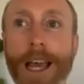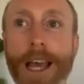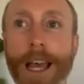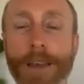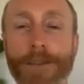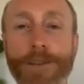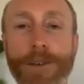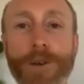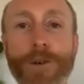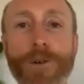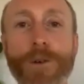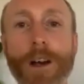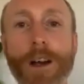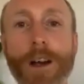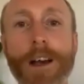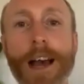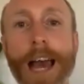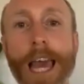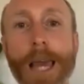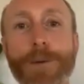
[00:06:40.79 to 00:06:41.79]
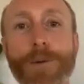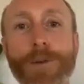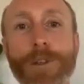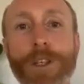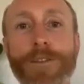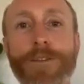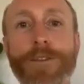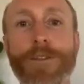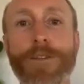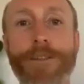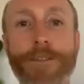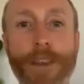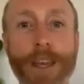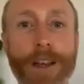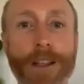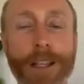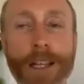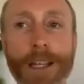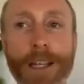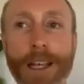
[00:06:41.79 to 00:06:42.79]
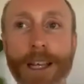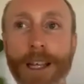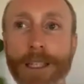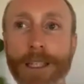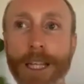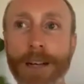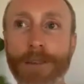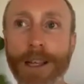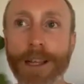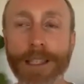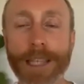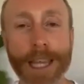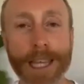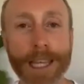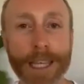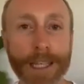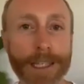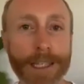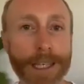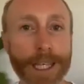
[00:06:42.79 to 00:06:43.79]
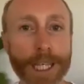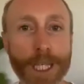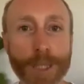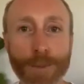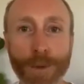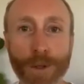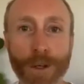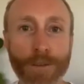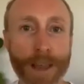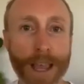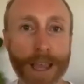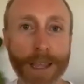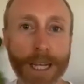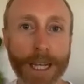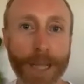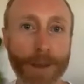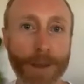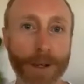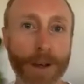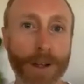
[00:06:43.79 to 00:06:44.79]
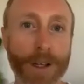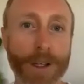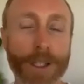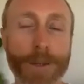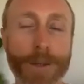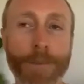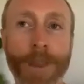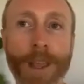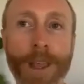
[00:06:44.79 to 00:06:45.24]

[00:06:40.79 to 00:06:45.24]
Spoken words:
if you're able to feel it, instead of like taking a teaspoon of academic knowledge,